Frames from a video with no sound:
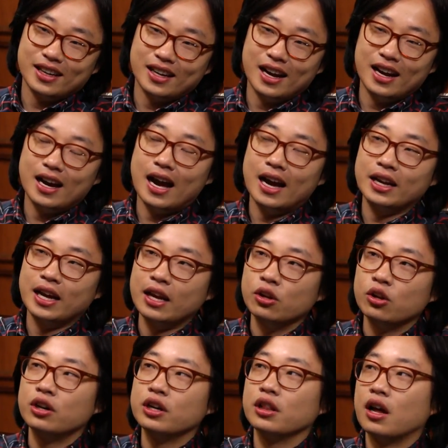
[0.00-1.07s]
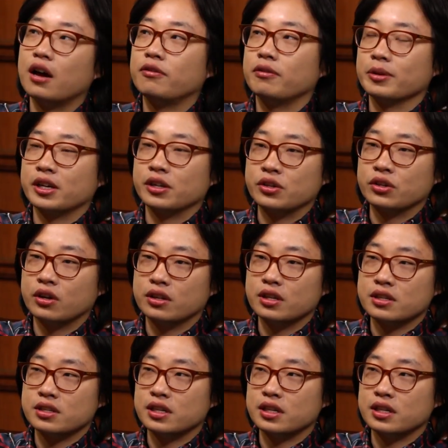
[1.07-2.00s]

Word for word: Uh, I, I, learned a lot from the consultants.